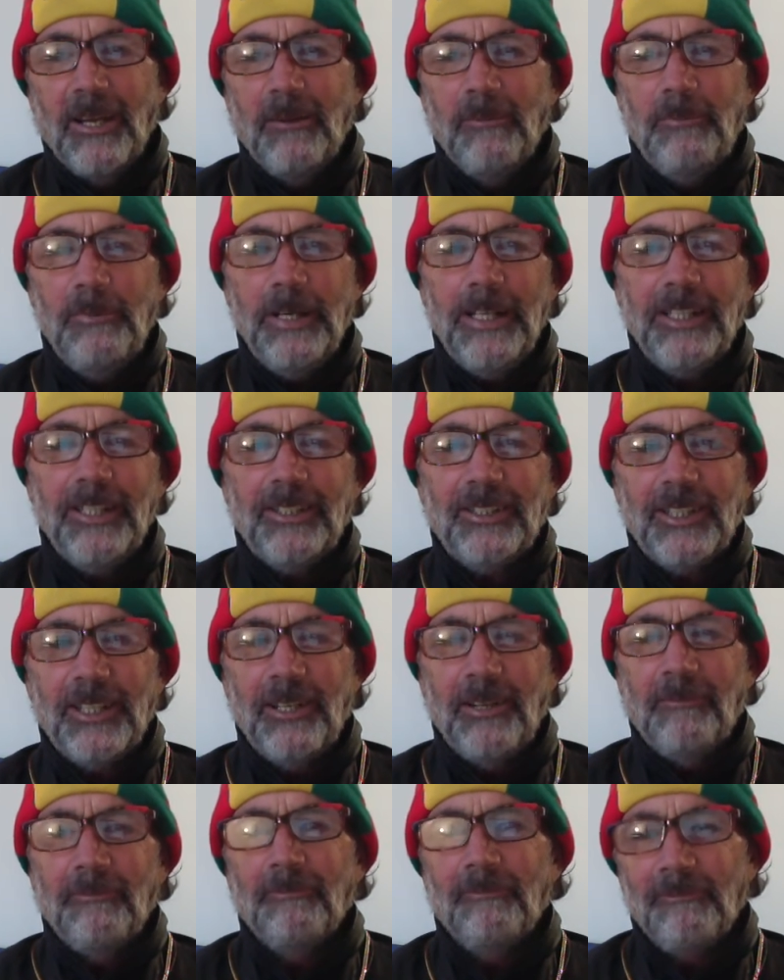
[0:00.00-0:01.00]

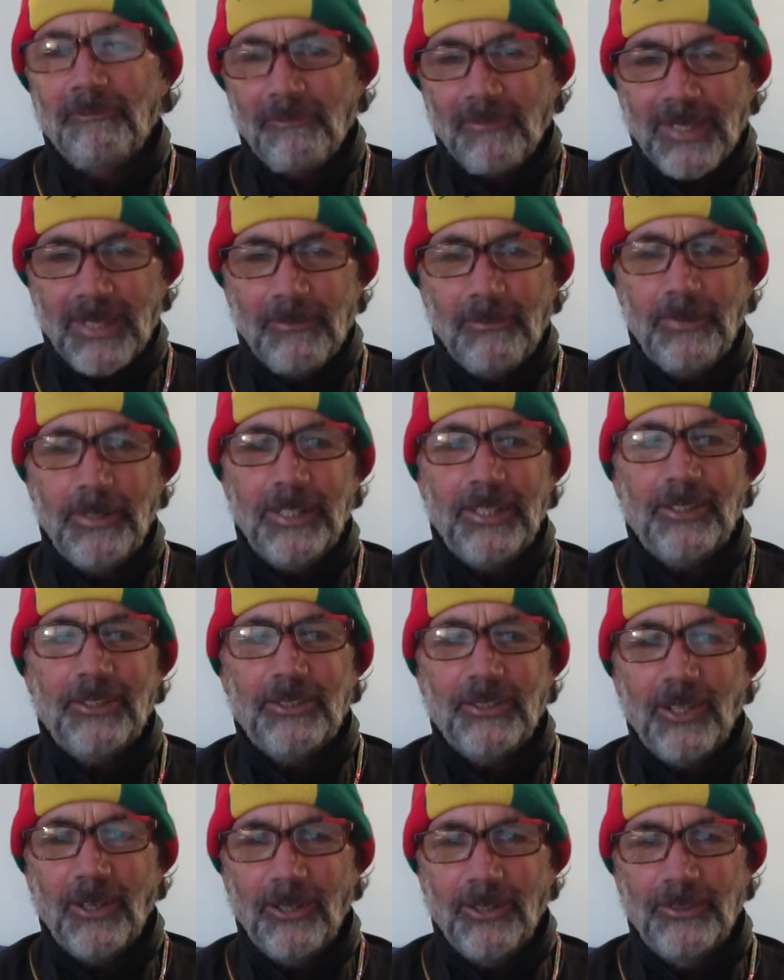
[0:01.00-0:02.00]
British
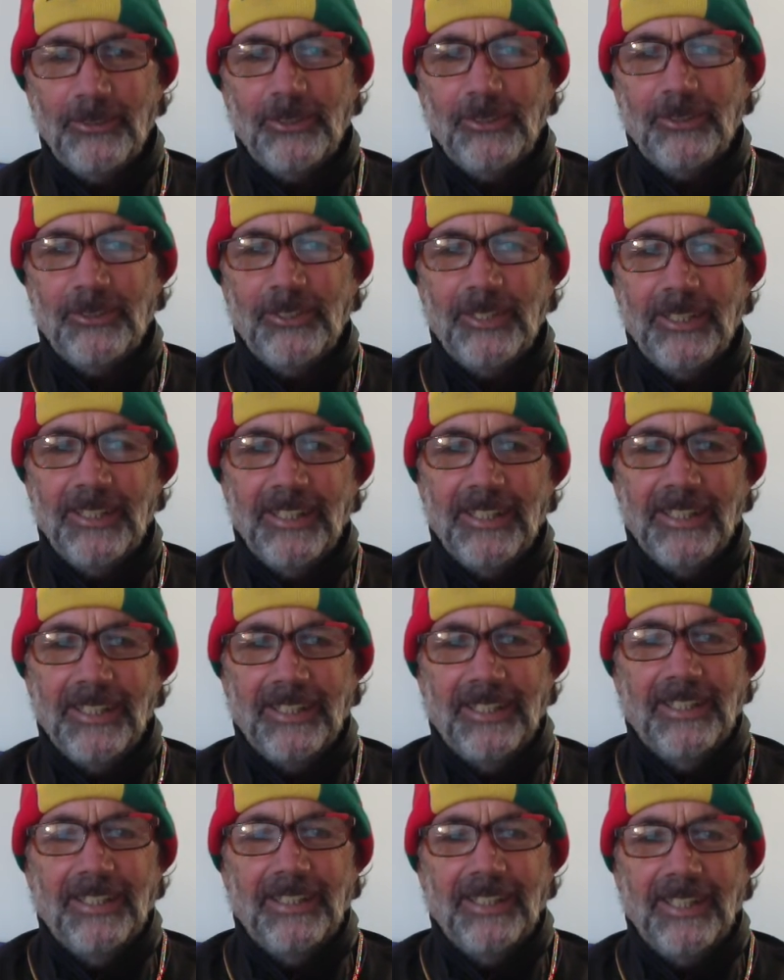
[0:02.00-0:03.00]
soldiers.
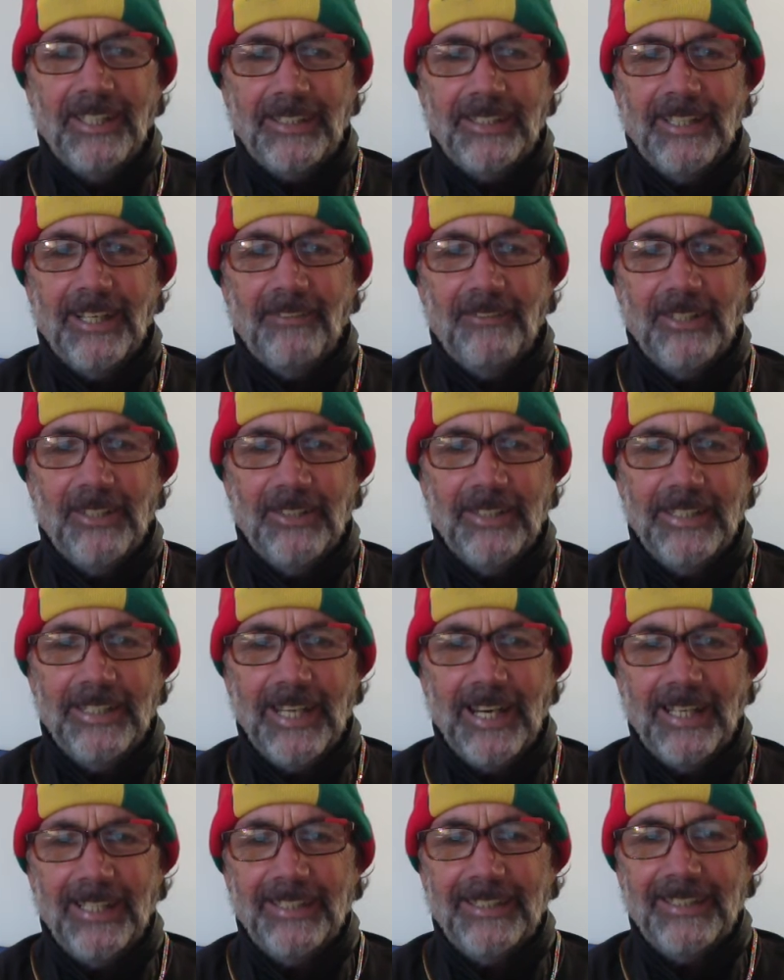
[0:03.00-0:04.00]
That's not very
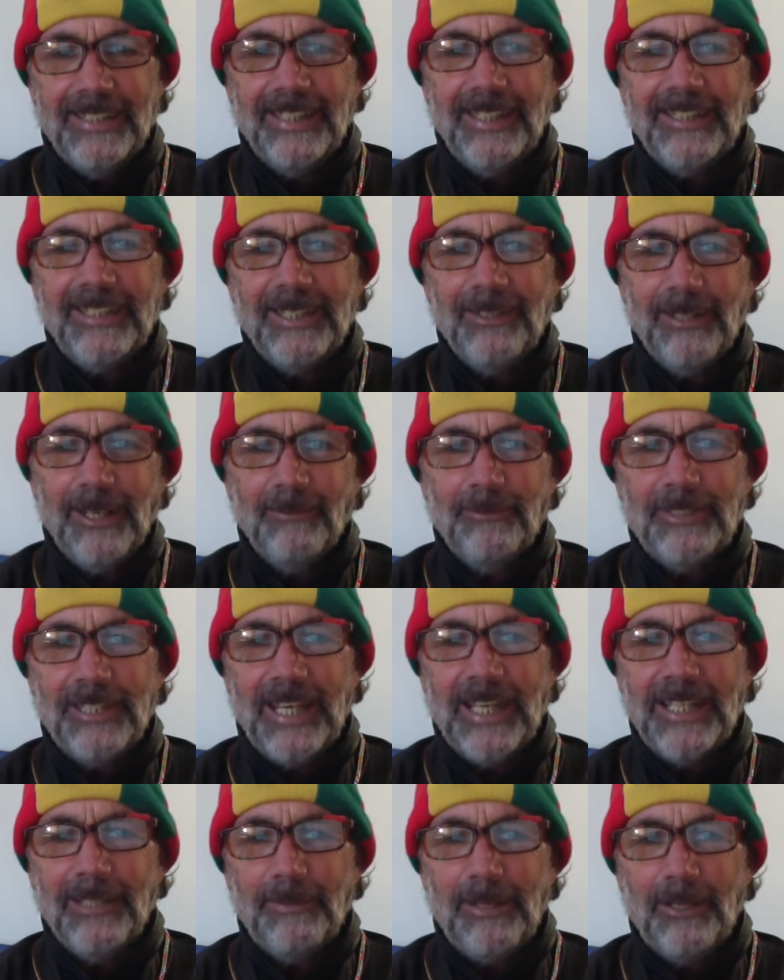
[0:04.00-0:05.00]
nice. See what I'm
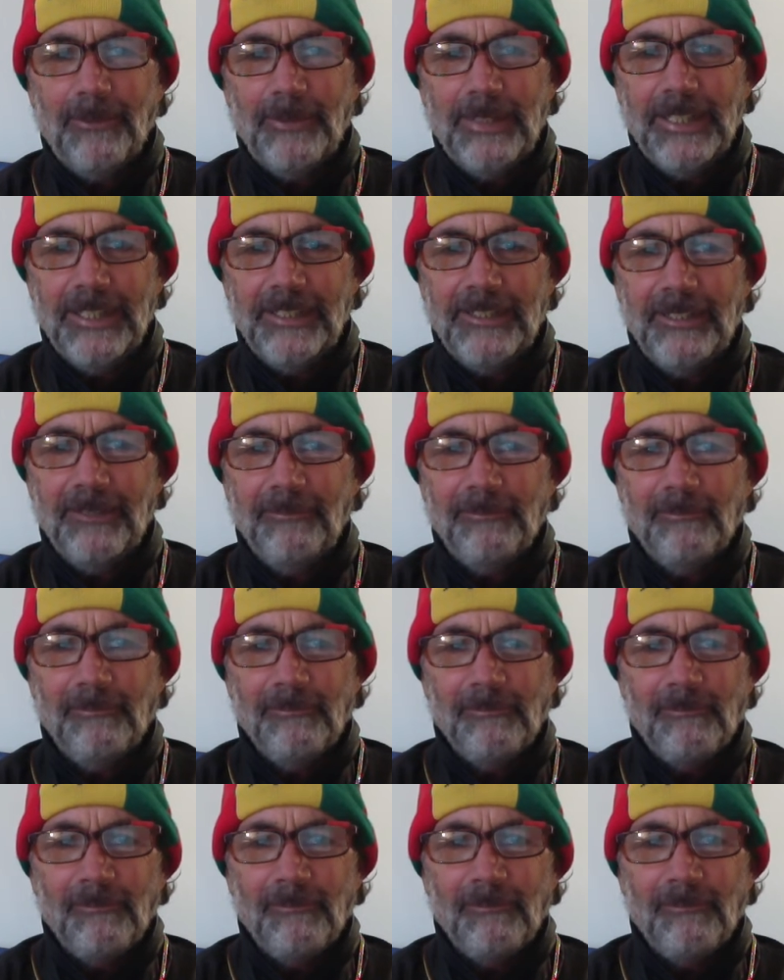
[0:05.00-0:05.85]
saying about religion?